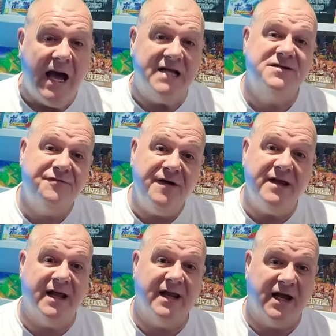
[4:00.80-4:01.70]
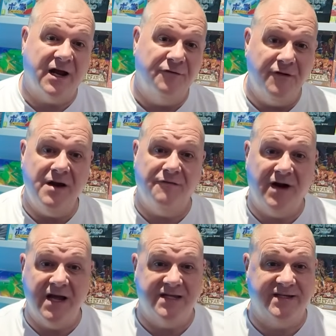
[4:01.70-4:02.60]
and to think that they're going to
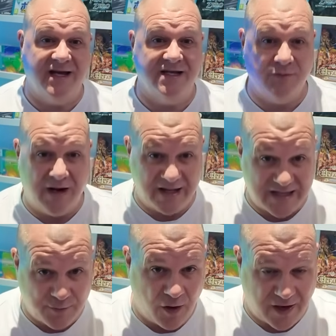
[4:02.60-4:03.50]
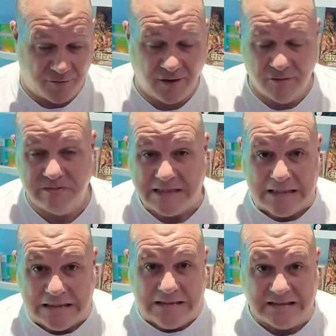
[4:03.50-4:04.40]
re-release it as one of these micro
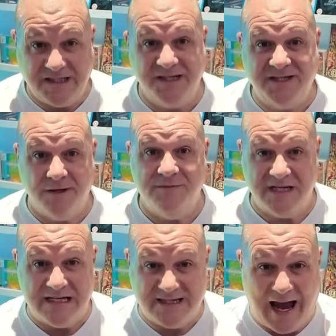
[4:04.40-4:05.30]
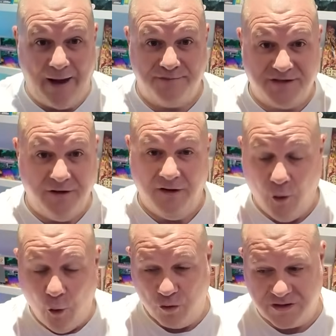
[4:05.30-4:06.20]
systems is absolutely
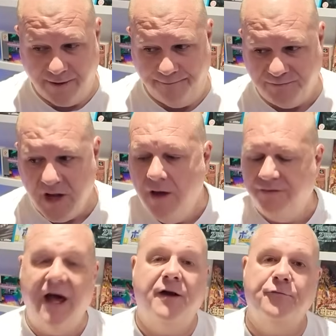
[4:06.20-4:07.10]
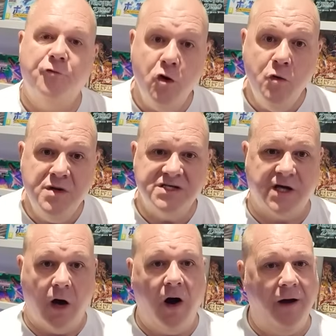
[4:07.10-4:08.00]
awesome. Now the rumours
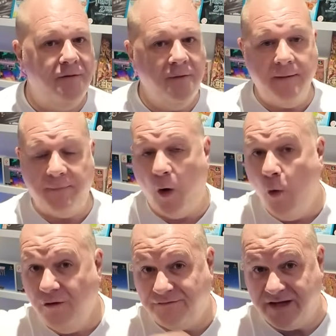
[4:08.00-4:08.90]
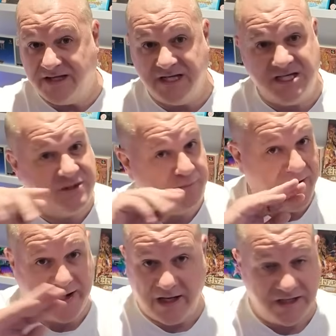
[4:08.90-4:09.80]
are, and remember all of this is
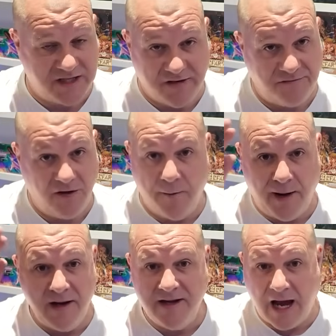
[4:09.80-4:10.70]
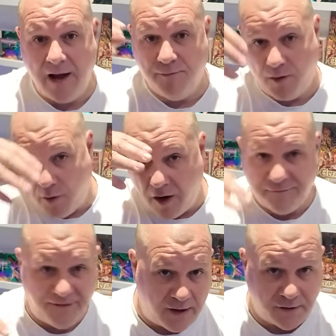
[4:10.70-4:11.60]
speculative, I'm only going by what I
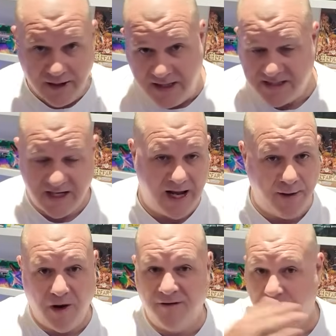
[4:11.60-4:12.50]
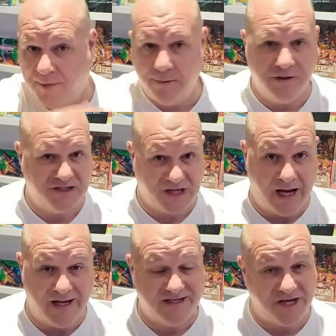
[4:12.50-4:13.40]
found on the internet and what other people are
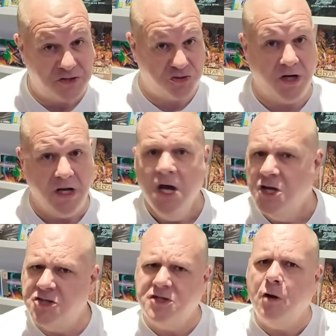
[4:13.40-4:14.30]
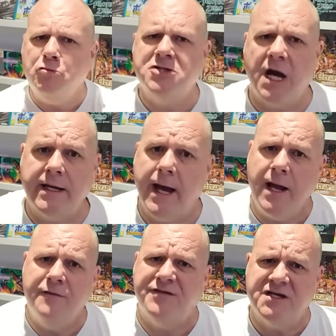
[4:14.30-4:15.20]
saying, etc. So don't take
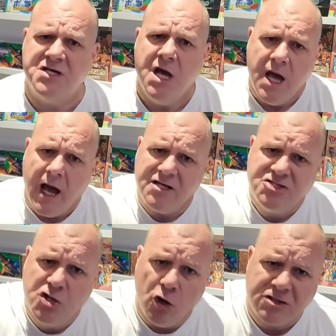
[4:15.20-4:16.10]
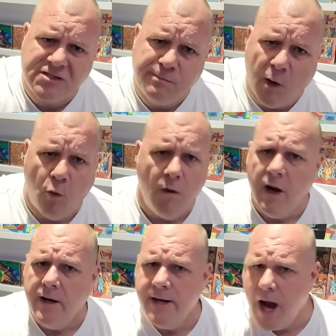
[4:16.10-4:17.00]
any of this as gospel.
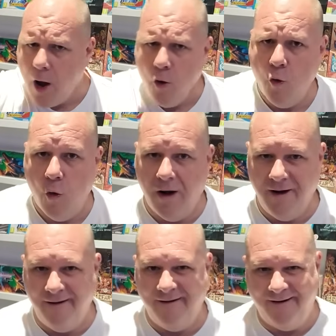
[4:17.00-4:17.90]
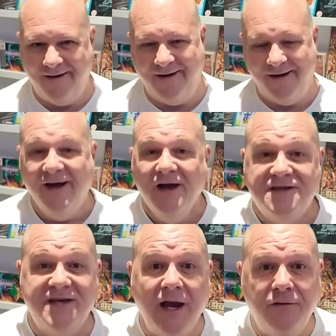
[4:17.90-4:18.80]
No,
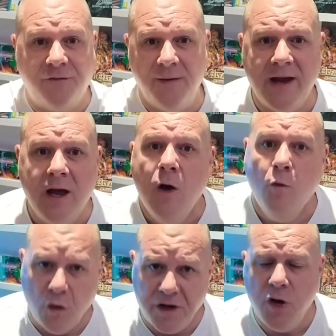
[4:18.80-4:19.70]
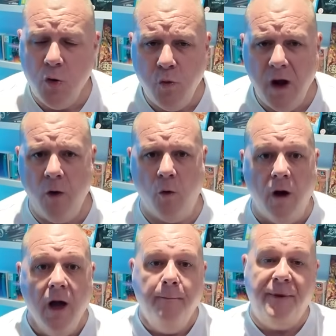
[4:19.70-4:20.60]
take from it what you
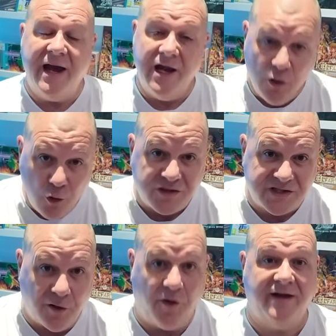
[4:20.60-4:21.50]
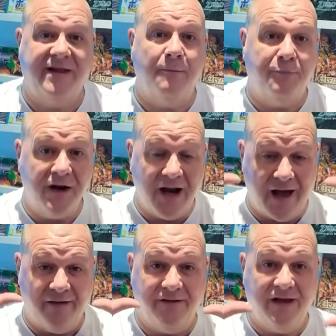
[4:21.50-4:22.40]
will. But it looks like they're bringing
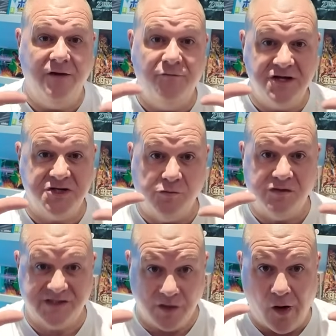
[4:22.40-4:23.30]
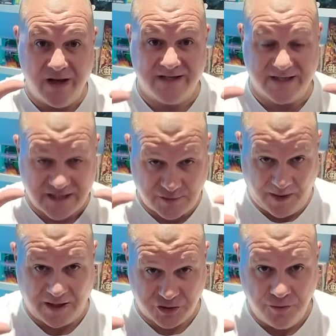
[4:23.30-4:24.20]
out the original size
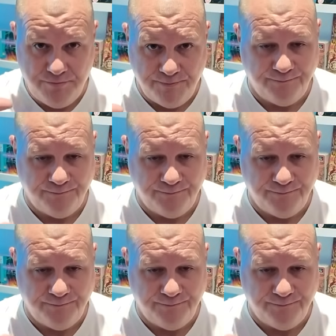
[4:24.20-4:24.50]
Spectrum.